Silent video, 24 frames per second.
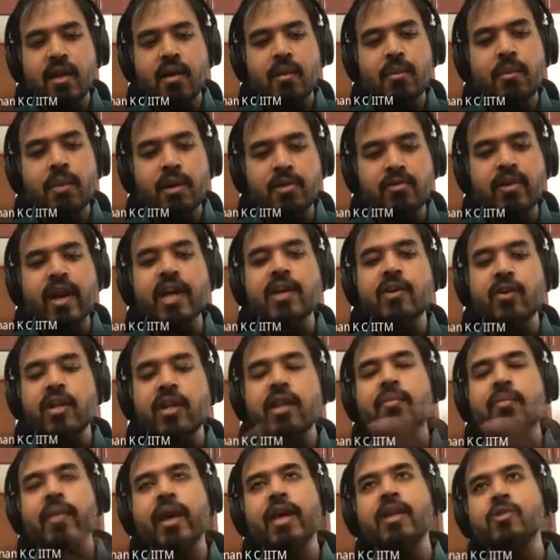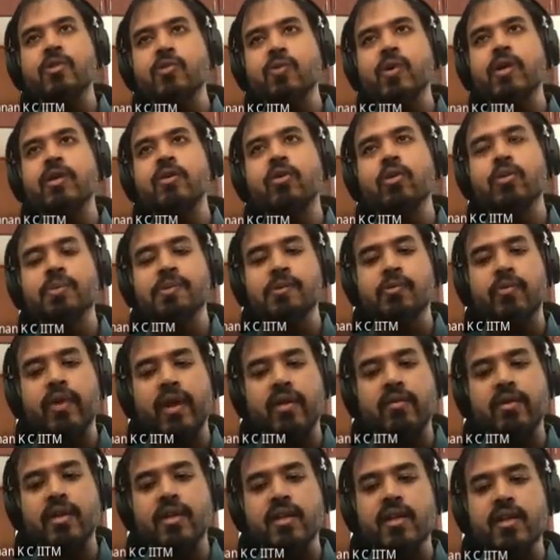But factorial minus one loops
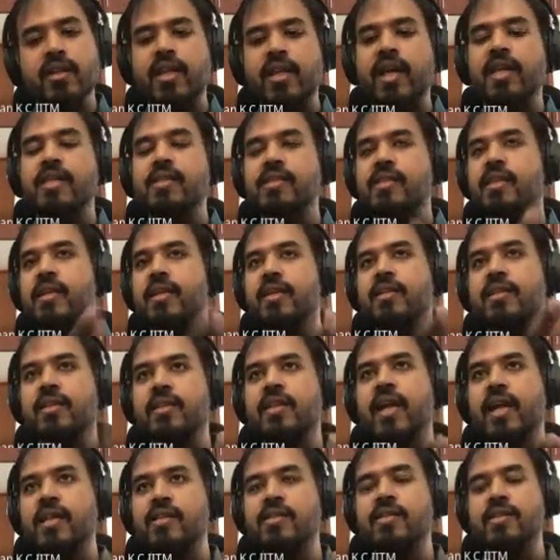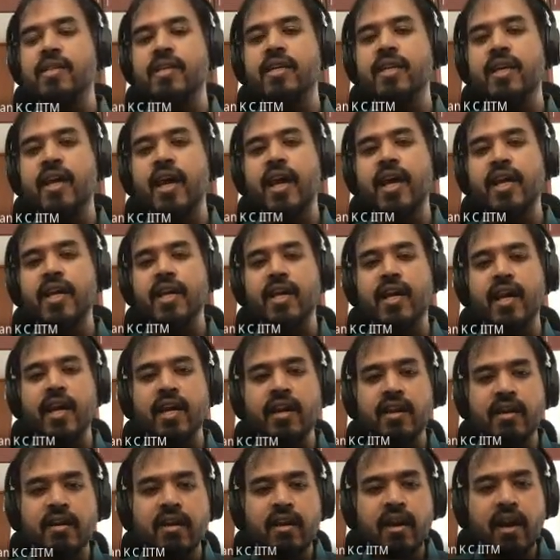forever. That's the idea,
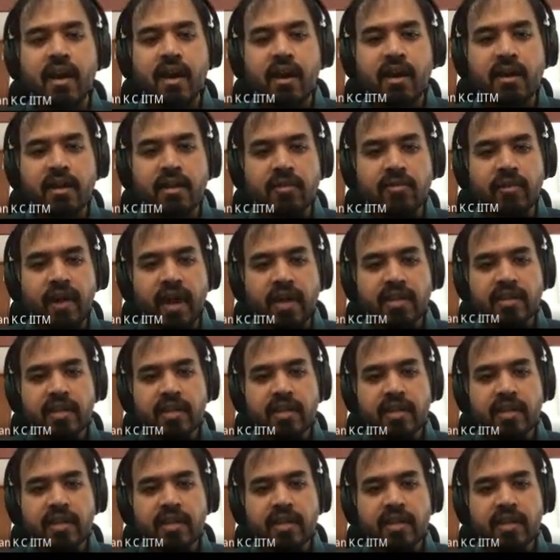right? The fact